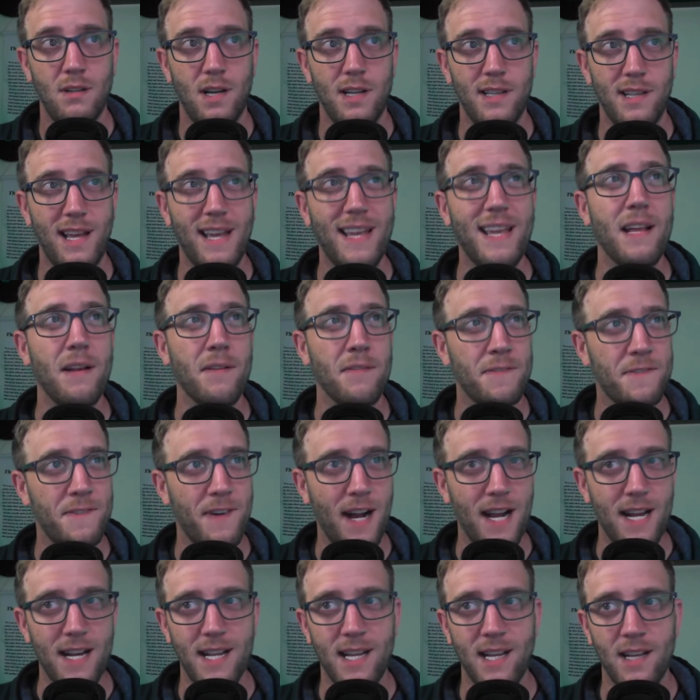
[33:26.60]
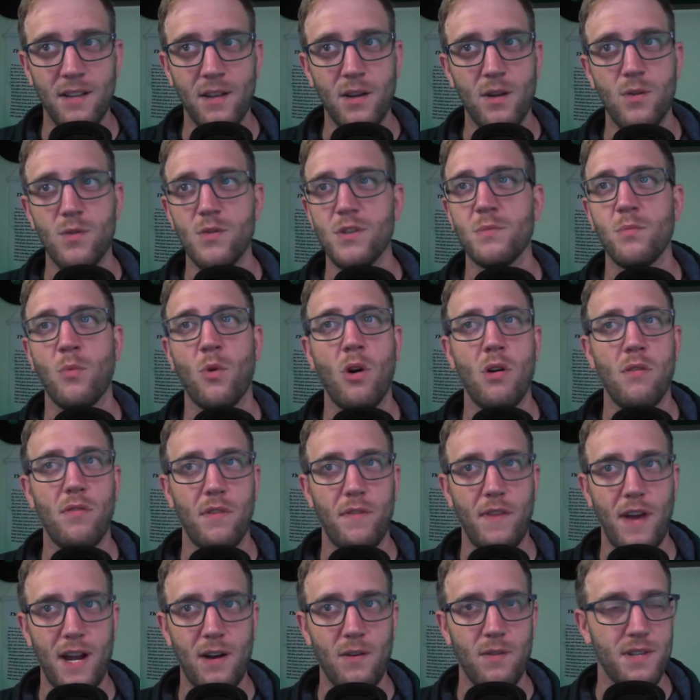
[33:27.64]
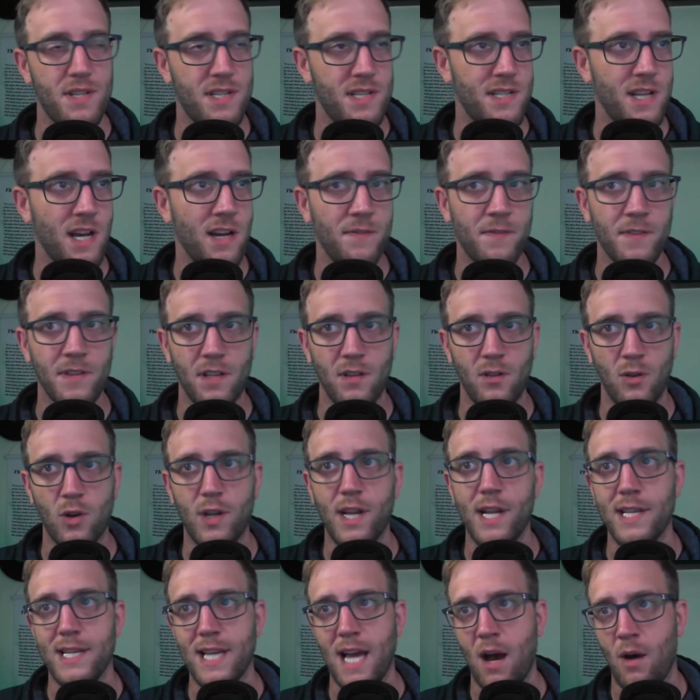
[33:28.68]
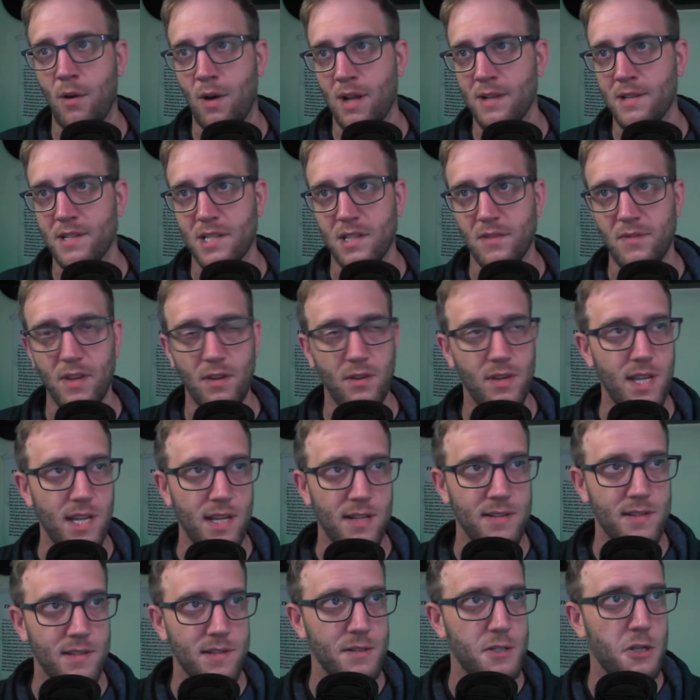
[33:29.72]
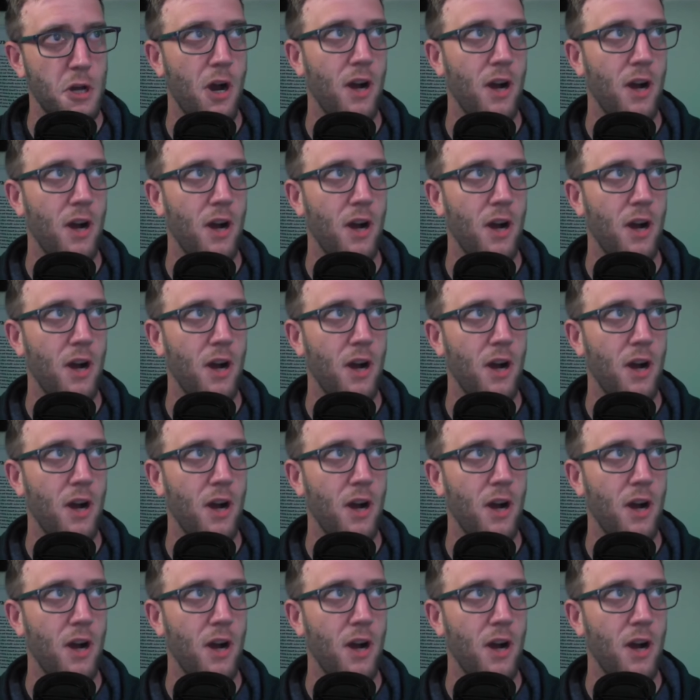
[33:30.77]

and the infighting and the who's more of a veteran stuff and the looking down on civilians and